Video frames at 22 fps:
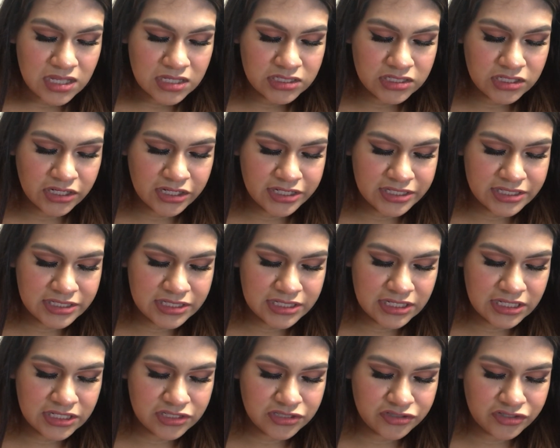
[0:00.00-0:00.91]
Tart
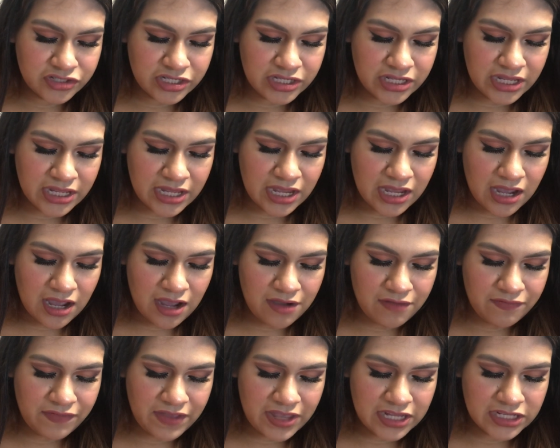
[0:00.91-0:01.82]
Seed Drink
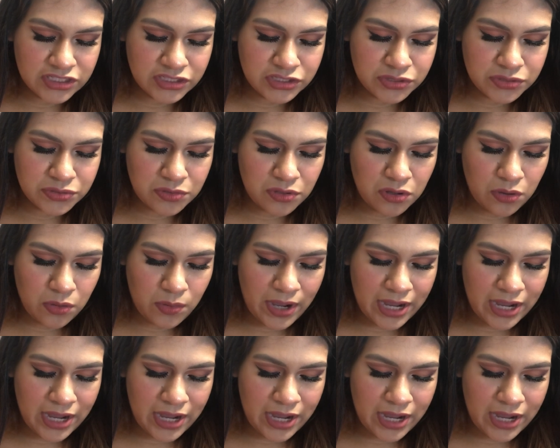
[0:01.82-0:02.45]
of H2O